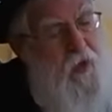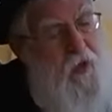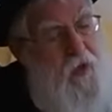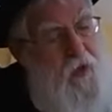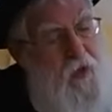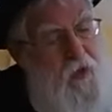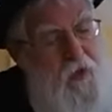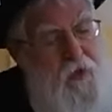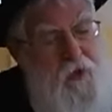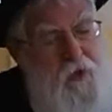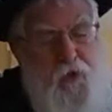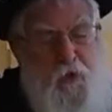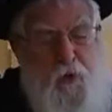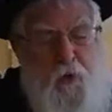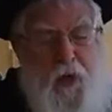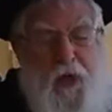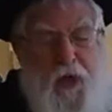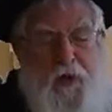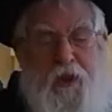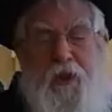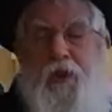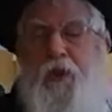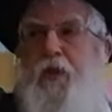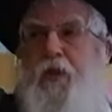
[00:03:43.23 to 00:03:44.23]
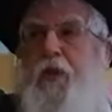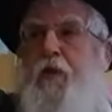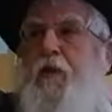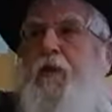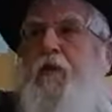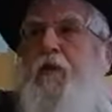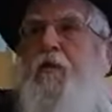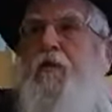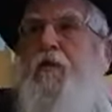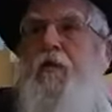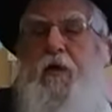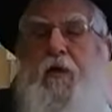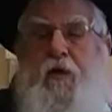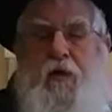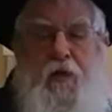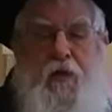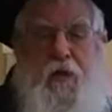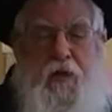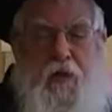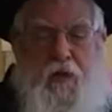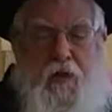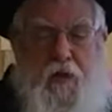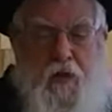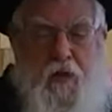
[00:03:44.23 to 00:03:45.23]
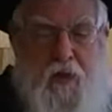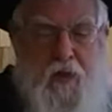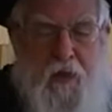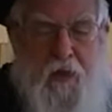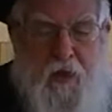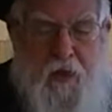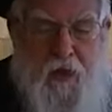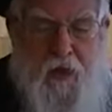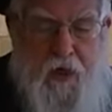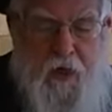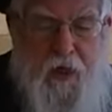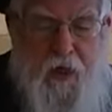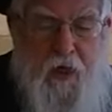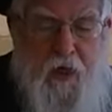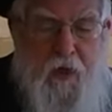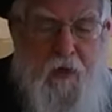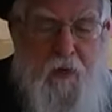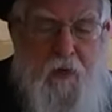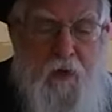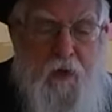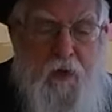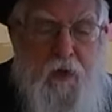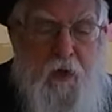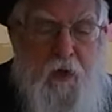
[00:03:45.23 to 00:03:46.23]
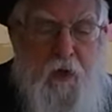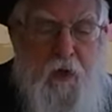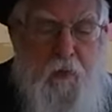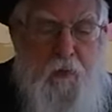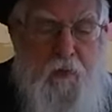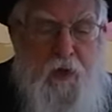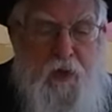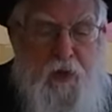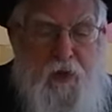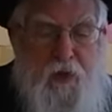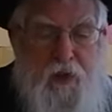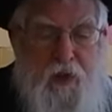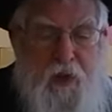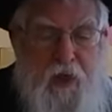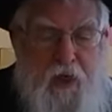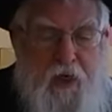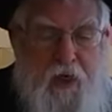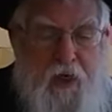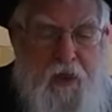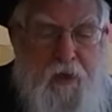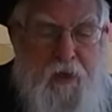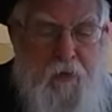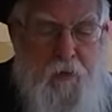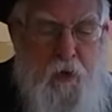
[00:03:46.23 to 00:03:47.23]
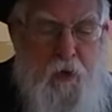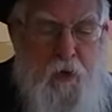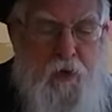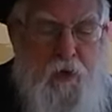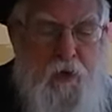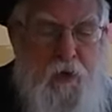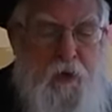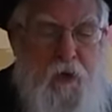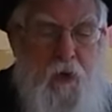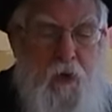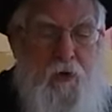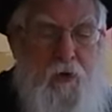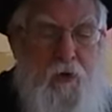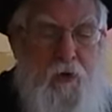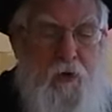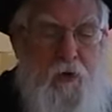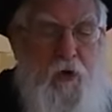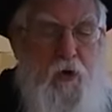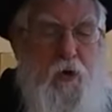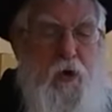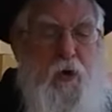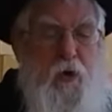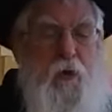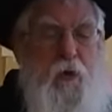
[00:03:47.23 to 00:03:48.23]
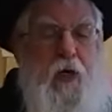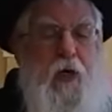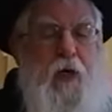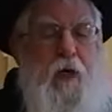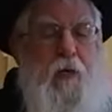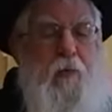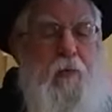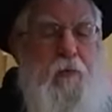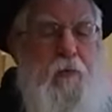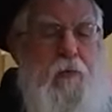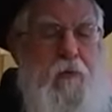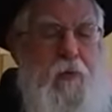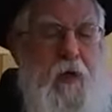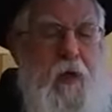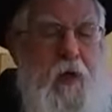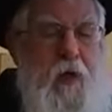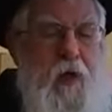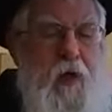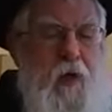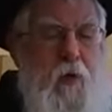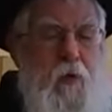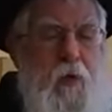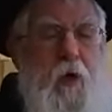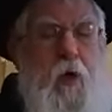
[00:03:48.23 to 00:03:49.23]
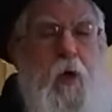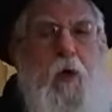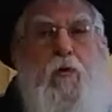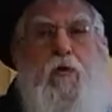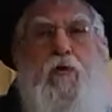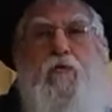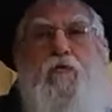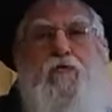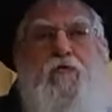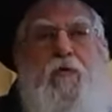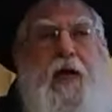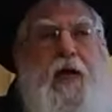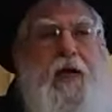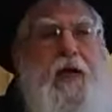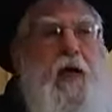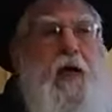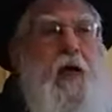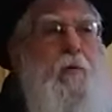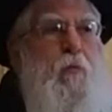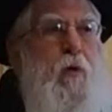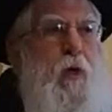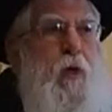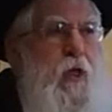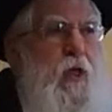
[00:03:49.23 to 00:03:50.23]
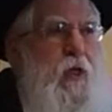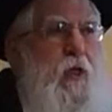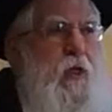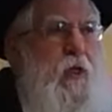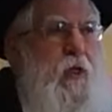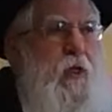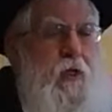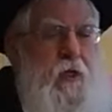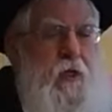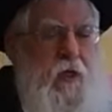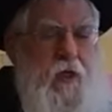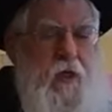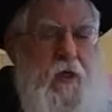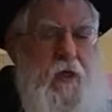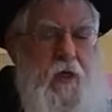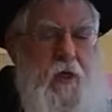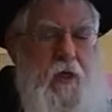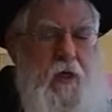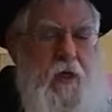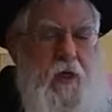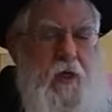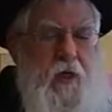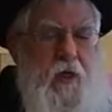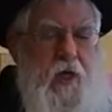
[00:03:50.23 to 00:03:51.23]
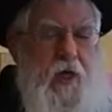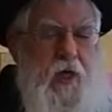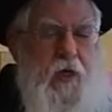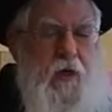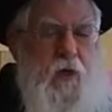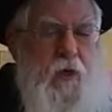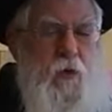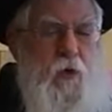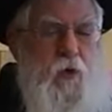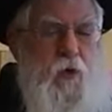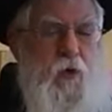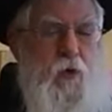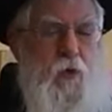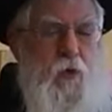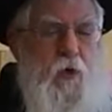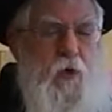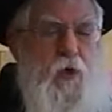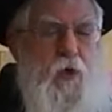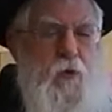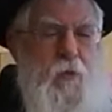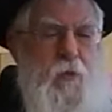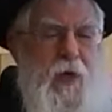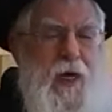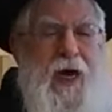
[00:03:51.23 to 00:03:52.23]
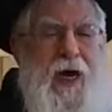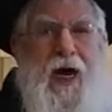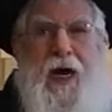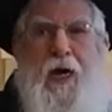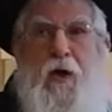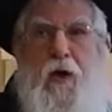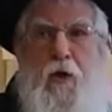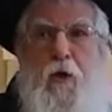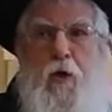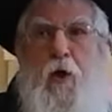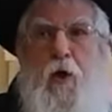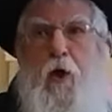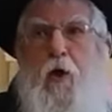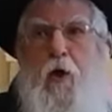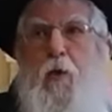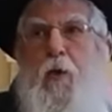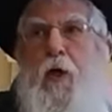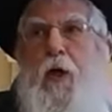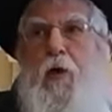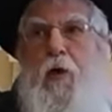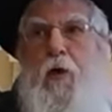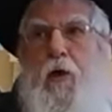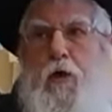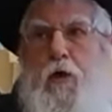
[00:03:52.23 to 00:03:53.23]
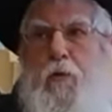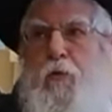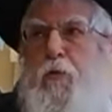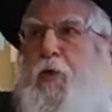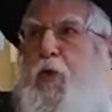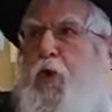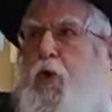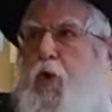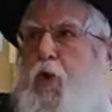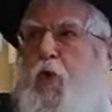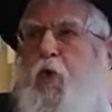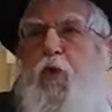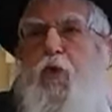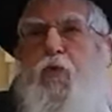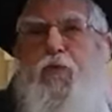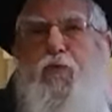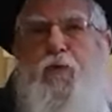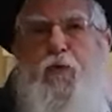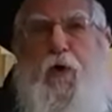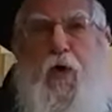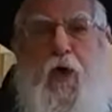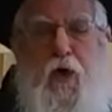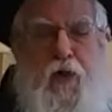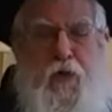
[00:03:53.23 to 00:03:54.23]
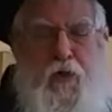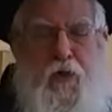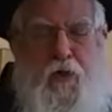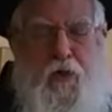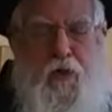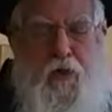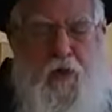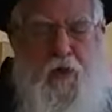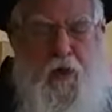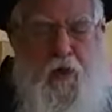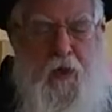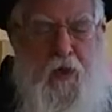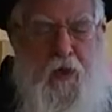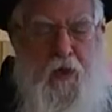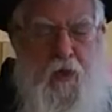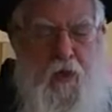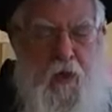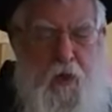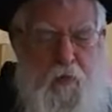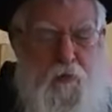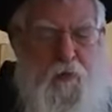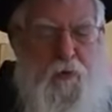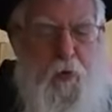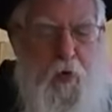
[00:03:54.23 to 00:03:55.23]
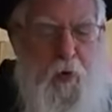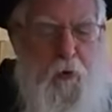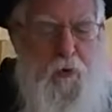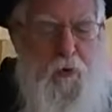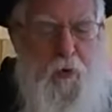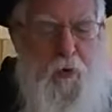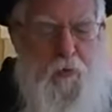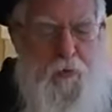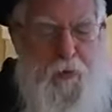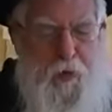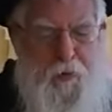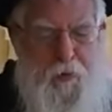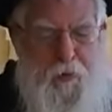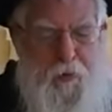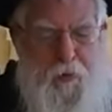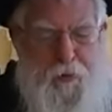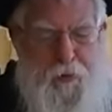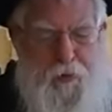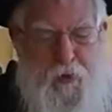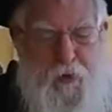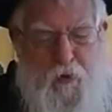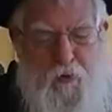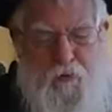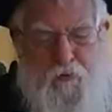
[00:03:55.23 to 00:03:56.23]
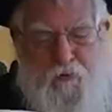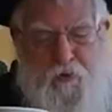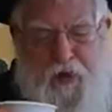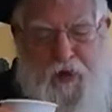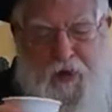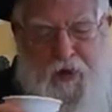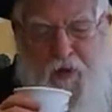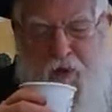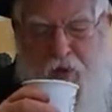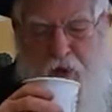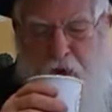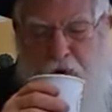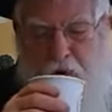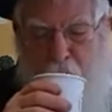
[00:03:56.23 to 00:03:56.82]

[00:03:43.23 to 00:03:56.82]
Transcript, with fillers: this is Rashi. Here in the Chumash it says Moshe told Joshua, "We're going to fight Amalek," and he used the words "Bechar Lanu choose for us appropriate people to go fight.